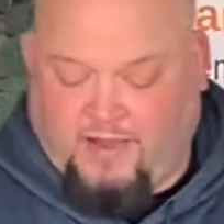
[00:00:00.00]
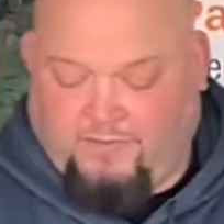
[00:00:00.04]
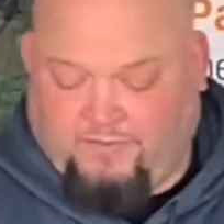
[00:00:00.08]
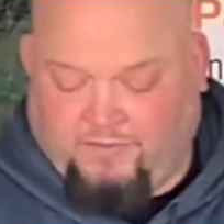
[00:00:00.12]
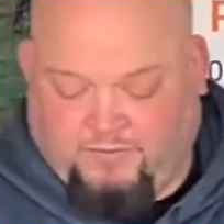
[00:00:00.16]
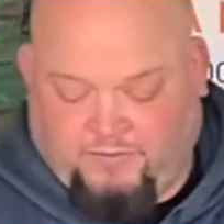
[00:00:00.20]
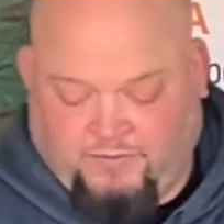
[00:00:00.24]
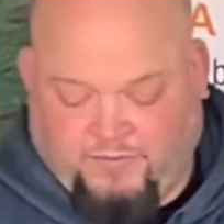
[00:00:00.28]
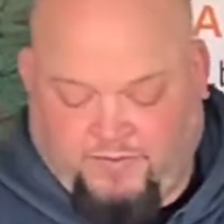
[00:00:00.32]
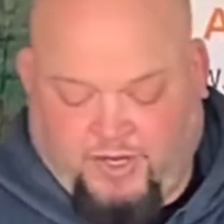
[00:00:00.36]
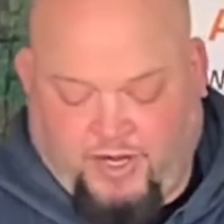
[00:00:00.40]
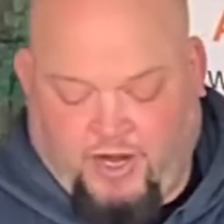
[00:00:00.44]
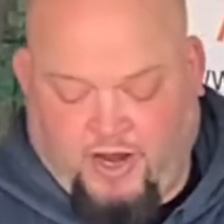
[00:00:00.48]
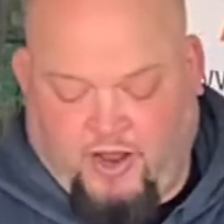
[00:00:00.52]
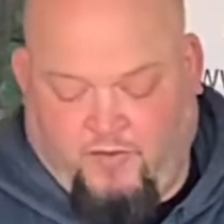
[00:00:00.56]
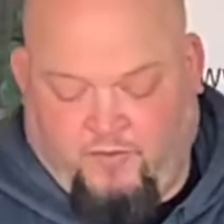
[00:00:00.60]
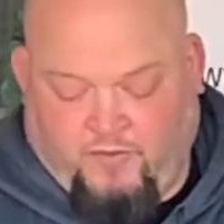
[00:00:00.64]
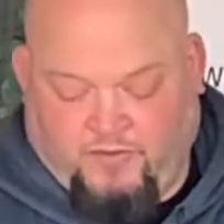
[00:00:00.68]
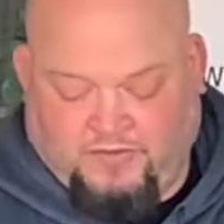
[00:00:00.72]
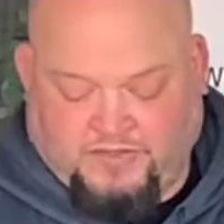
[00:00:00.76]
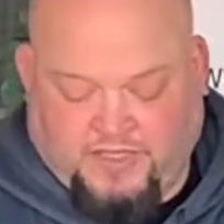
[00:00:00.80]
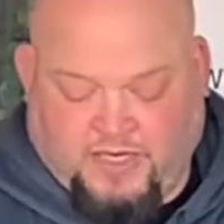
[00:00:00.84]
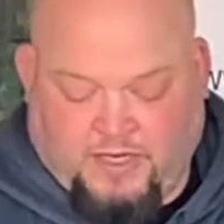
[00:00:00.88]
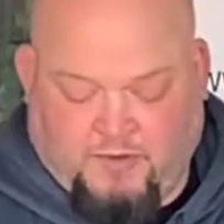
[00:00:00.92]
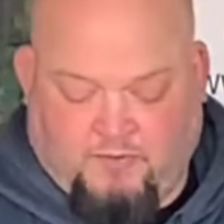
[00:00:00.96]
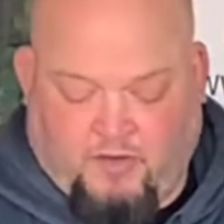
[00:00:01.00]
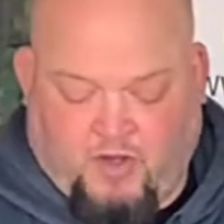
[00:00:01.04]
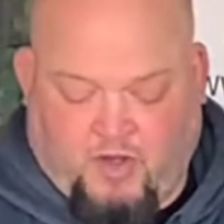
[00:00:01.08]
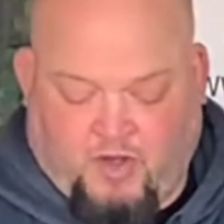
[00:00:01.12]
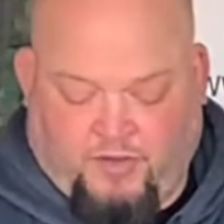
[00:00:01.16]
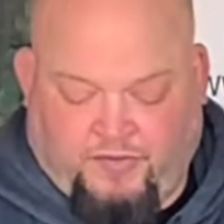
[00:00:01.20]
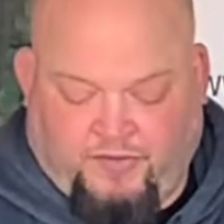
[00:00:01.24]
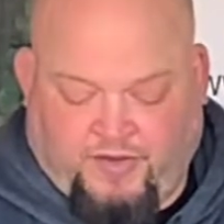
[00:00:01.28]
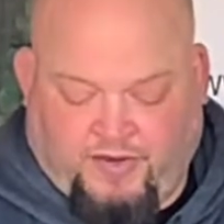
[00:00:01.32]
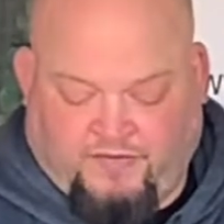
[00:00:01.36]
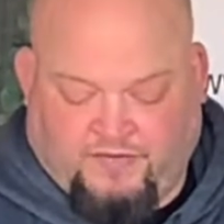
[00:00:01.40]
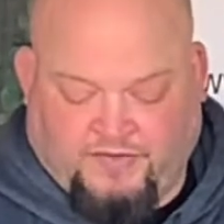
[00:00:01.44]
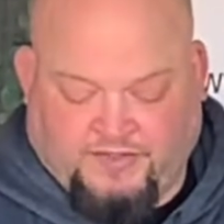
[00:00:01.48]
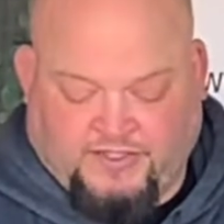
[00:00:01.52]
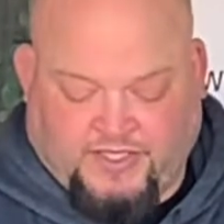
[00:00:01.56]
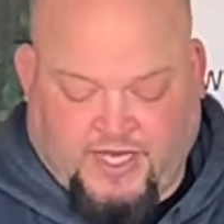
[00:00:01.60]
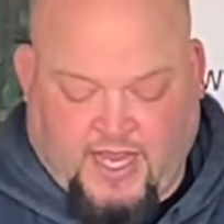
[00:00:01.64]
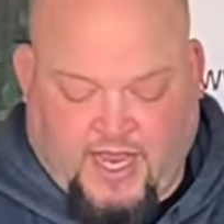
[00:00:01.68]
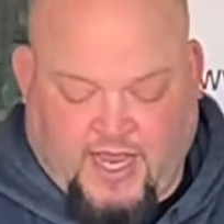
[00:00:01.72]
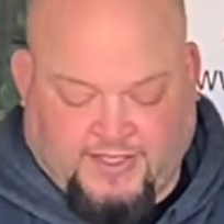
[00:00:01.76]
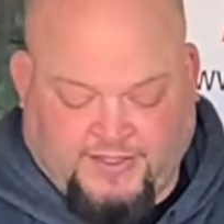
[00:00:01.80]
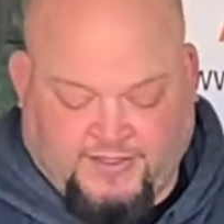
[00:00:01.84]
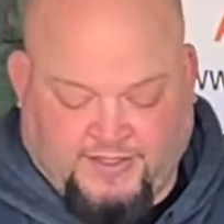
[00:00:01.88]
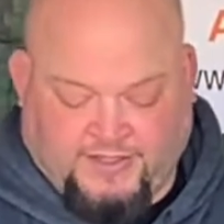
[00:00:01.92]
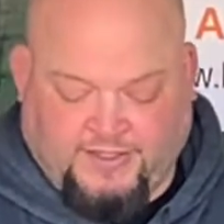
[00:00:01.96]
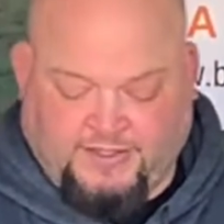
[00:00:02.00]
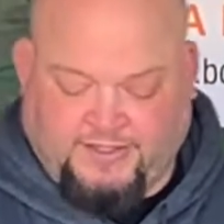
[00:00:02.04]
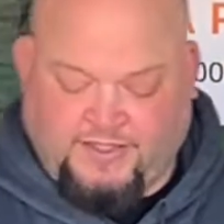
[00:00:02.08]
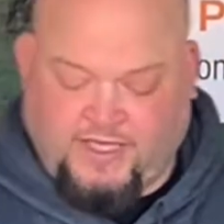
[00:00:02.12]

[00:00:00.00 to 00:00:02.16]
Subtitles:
You know, we've seen them all different sizes.